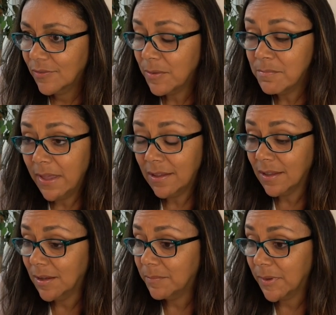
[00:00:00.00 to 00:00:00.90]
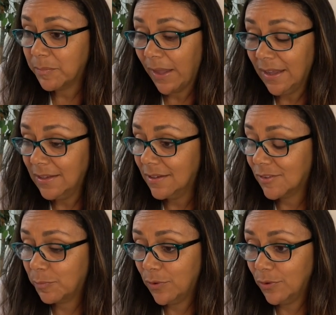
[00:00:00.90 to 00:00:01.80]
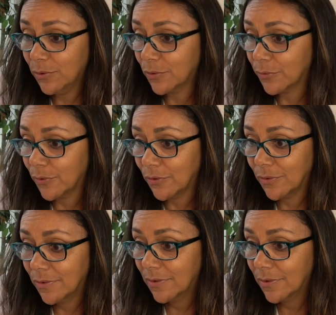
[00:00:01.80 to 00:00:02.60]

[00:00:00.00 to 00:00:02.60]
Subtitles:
The makeup, the paint is beautiful.